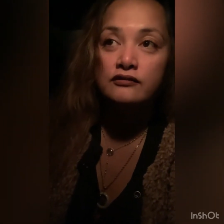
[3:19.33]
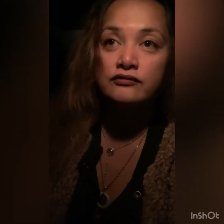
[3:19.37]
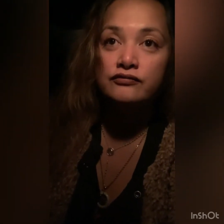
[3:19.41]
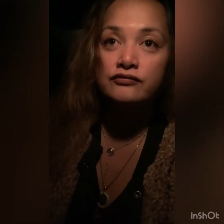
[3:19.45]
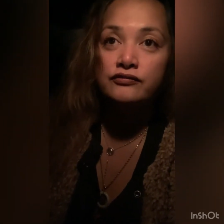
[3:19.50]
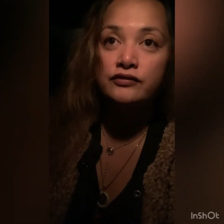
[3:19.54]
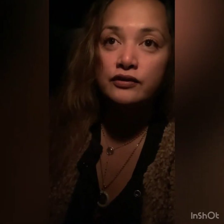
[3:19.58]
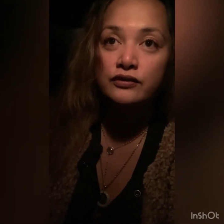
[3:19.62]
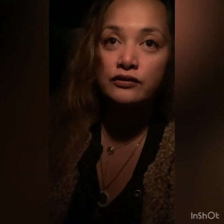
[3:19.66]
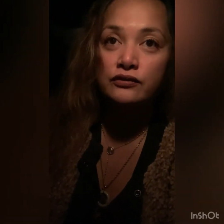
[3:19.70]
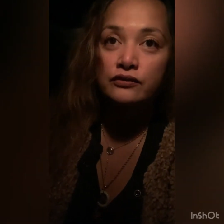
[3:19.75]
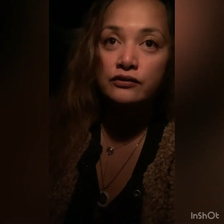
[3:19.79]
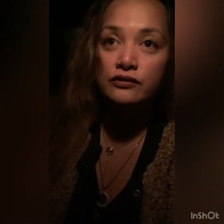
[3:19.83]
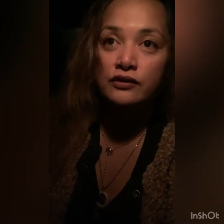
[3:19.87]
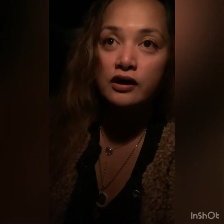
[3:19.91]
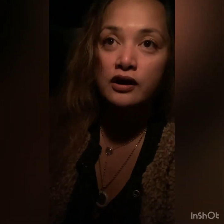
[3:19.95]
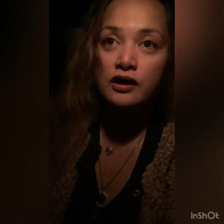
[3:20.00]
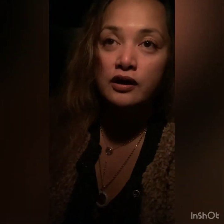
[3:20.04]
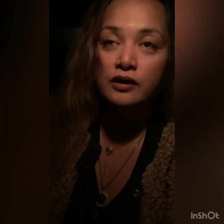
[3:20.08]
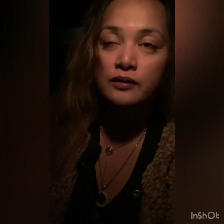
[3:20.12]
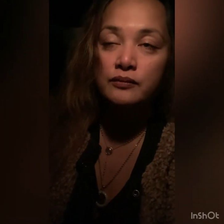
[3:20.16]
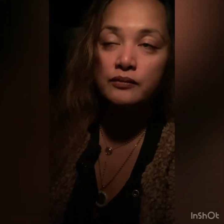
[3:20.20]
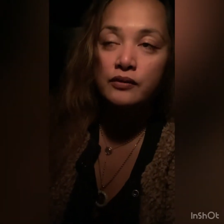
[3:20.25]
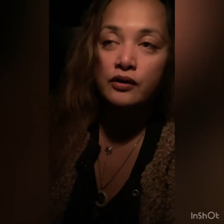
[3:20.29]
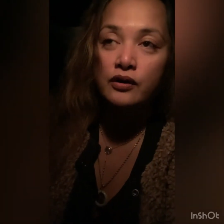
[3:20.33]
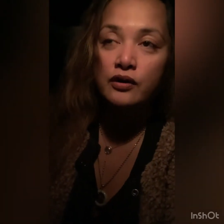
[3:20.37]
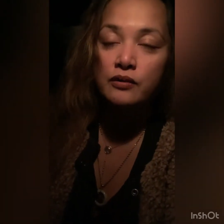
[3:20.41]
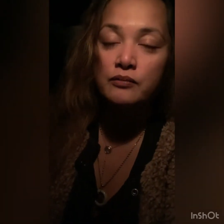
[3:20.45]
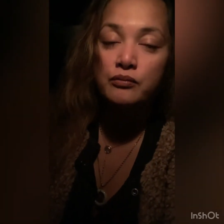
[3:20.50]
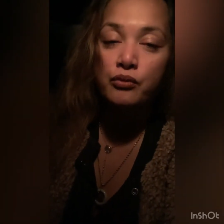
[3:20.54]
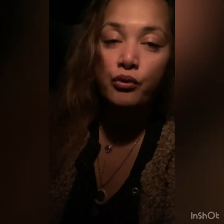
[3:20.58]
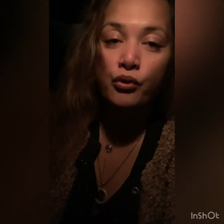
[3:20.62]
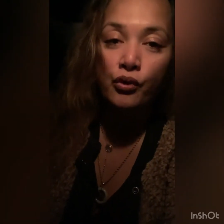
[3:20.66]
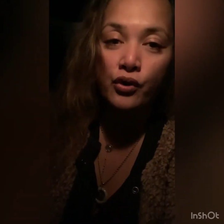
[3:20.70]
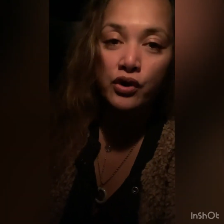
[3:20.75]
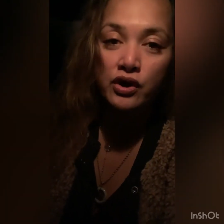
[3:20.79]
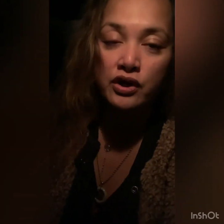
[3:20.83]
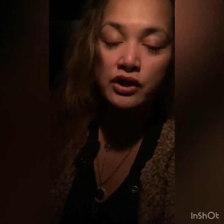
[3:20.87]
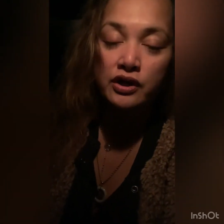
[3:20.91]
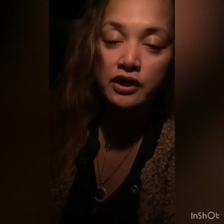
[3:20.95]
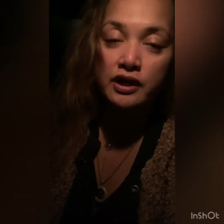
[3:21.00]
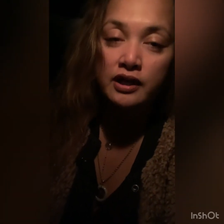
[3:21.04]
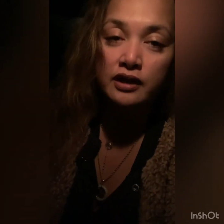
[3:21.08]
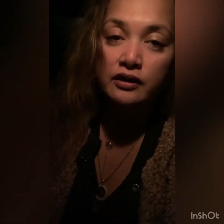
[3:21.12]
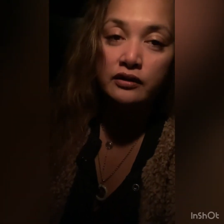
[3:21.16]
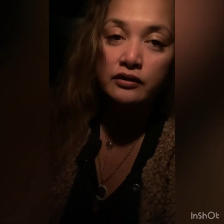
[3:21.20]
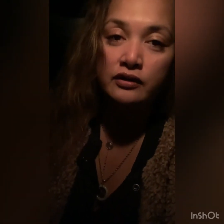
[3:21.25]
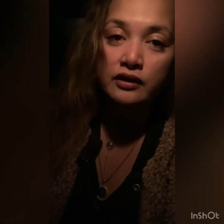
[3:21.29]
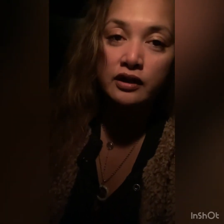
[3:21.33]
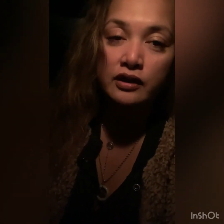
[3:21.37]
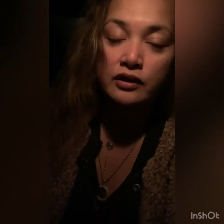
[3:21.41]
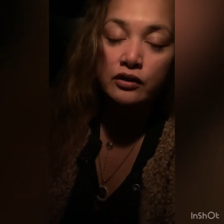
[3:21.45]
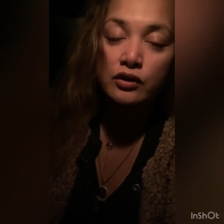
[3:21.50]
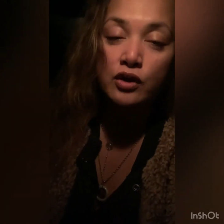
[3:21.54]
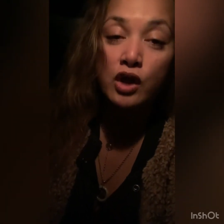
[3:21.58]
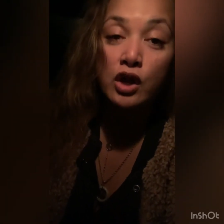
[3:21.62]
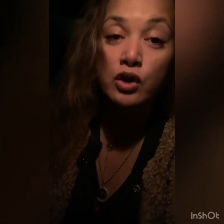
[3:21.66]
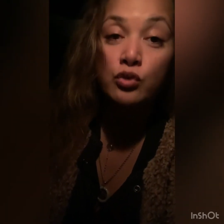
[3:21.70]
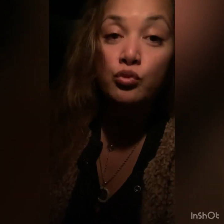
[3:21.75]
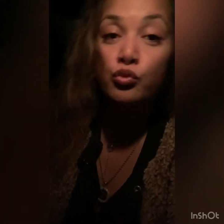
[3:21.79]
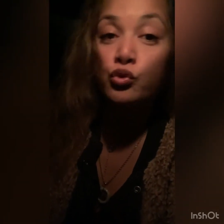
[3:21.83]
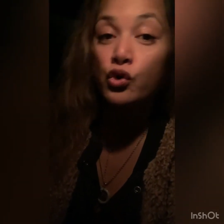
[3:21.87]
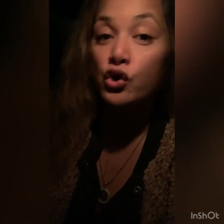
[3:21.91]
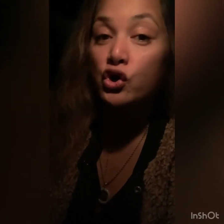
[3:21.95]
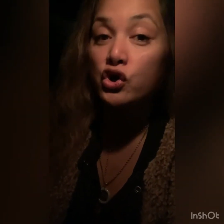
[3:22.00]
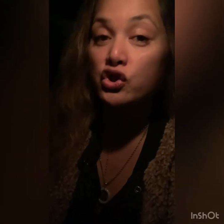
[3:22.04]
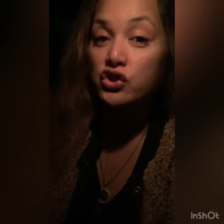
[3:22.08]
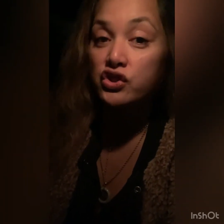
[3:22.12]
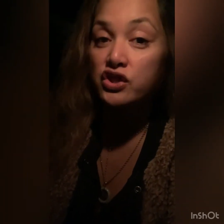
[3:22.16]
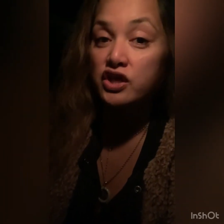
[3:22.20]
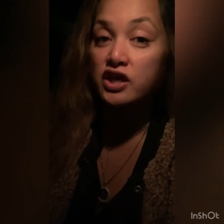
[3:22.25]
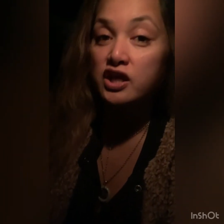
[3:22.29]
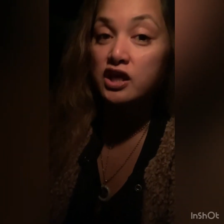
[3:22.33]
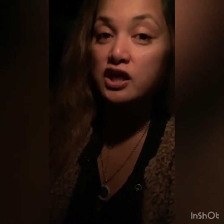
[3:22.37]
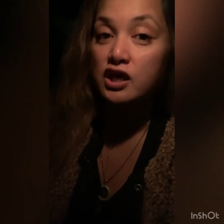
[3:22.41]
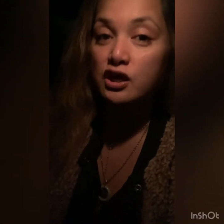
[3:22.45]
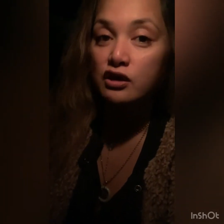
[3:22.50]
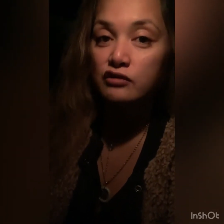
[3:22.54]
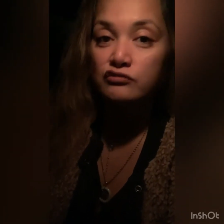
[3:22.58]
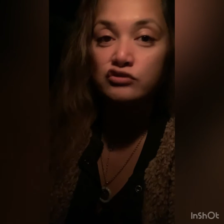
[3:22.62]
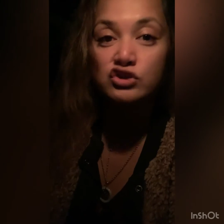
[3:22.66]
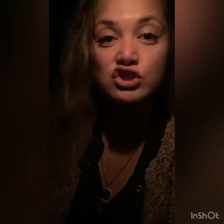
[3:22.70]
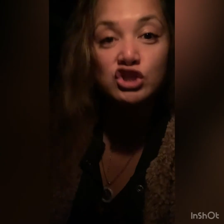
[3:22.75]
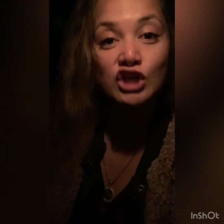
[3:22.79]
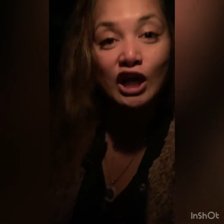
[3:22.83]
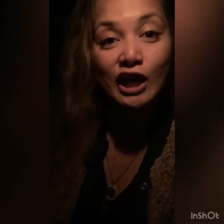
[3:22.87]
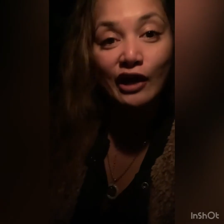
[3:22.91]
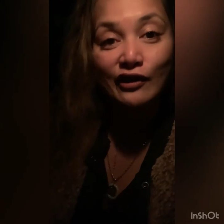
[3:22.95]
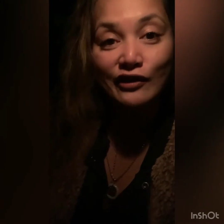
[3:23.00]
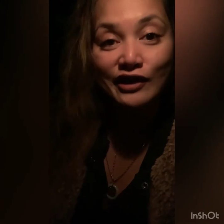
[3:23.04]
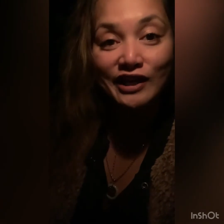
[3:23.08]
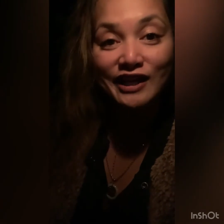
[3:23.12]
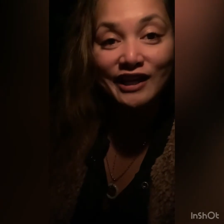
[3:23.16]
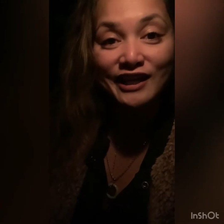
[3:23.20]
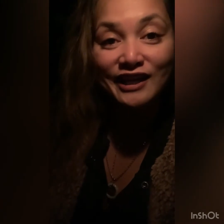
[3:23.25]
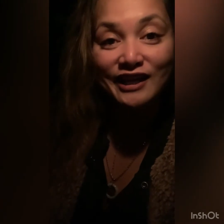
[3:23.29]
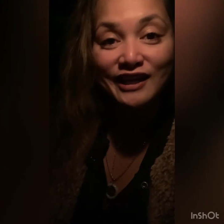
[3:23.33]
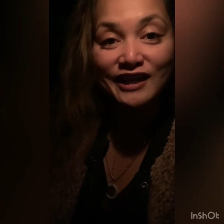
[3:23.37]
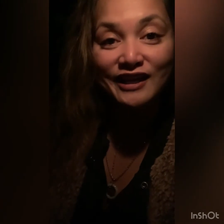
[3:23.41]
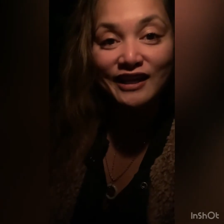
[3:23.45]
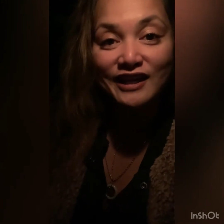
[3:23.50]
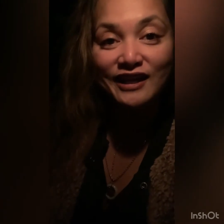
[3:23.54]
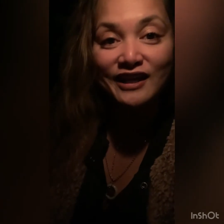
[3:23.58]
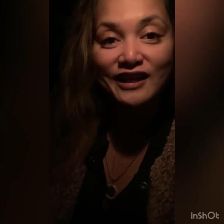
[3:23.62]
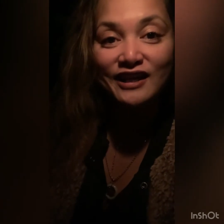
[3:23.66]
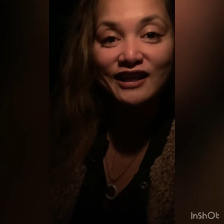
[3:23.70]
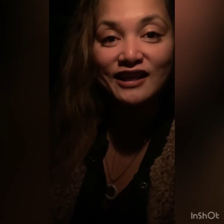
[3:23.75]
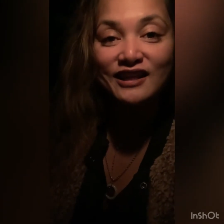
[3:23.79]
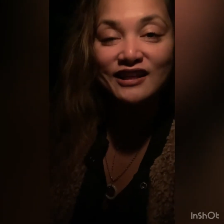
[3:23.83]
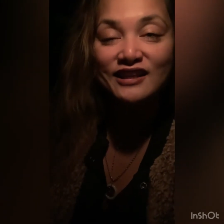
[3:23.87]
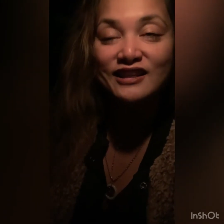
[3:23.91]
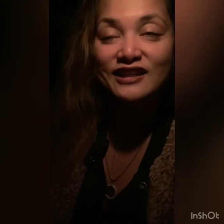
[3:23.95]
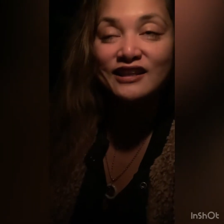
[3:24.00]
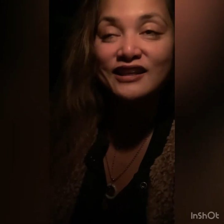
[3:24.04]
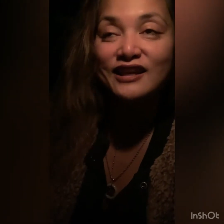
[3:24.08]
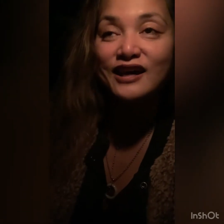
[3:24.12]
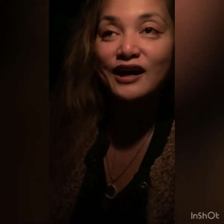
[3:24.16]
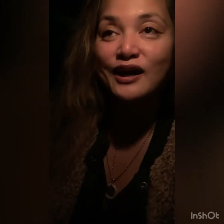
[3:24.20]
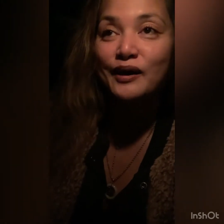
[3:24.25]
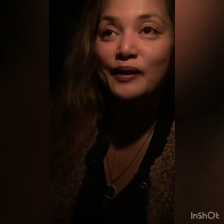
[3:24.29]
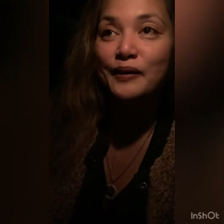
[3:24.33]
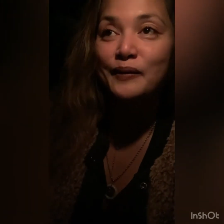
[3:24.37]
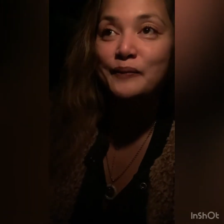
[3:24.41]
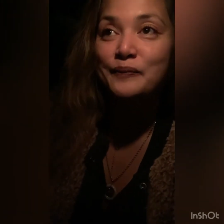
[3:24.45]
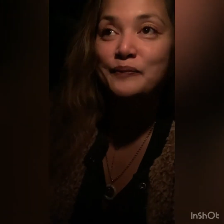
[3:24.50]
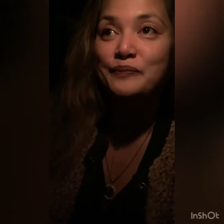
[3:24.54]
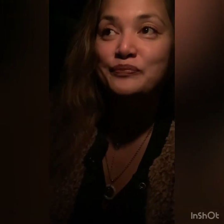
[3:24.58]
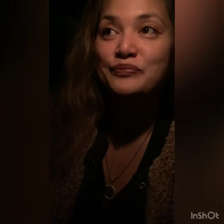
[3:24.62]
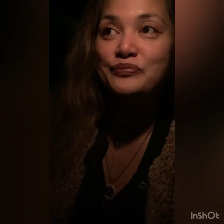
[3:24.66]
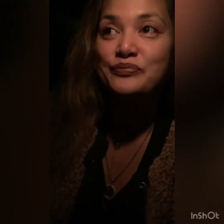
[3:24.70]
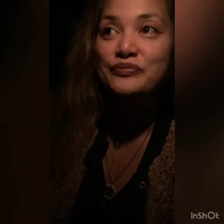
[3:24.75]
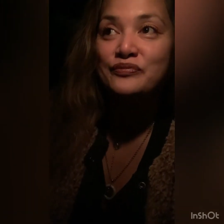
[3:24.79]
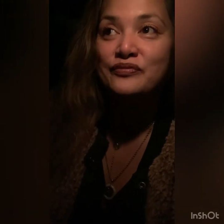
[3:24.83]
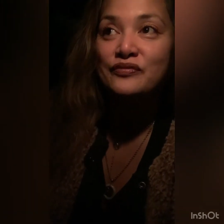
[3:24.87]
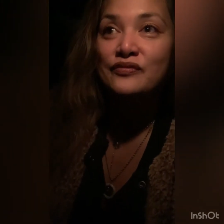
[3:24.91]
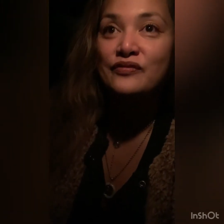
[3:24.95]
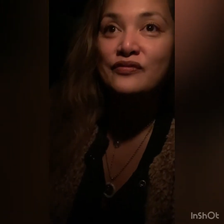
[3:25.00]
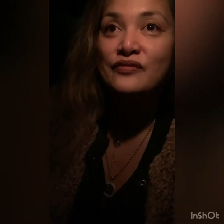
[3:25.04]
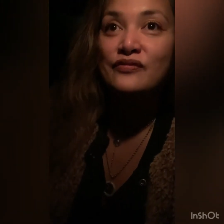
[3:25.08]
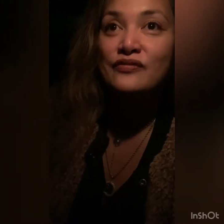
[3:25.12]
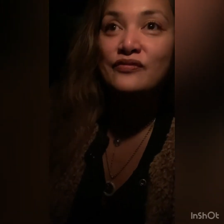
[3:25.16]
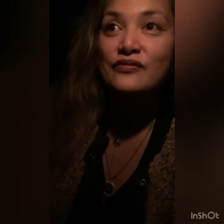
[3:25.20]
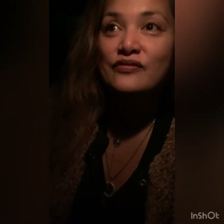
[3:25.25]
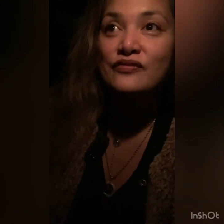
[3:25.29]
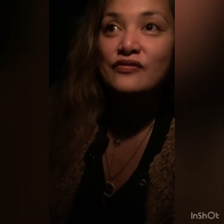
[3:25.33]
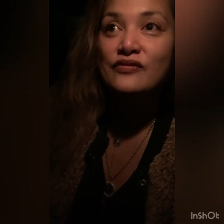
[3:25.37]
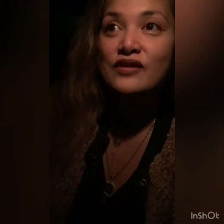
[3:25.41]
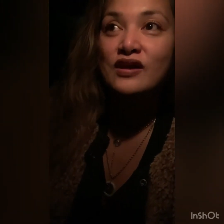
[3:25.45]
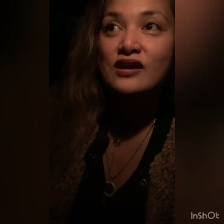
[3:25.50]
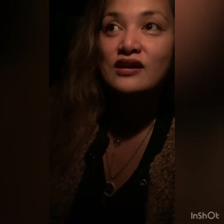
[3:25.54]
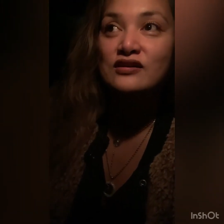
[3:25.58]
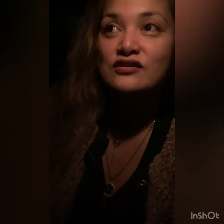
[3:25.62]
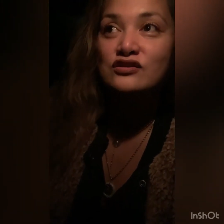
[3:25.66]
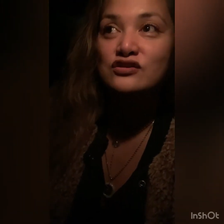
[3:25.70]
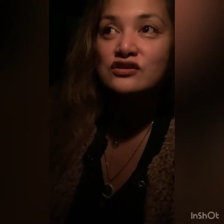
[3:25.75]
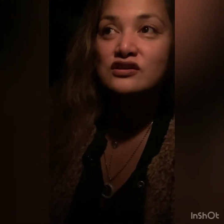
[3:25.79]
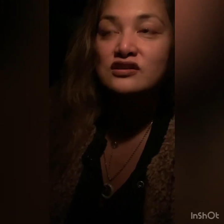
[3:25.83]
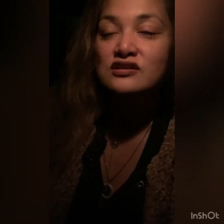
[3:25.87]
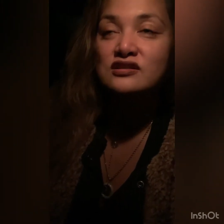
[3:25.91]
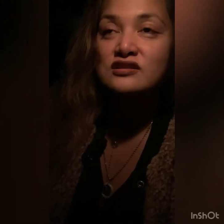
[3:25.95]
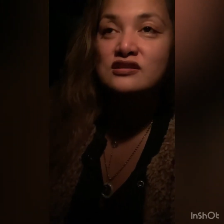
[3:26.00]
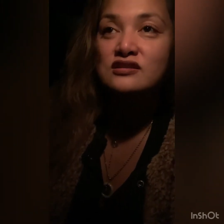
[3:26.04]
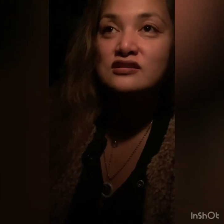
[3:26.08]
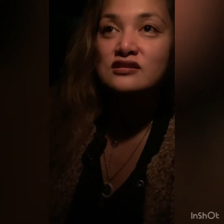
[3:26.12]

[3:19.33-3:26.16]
feel um, are important and, and, and worthy of sharing and um, and just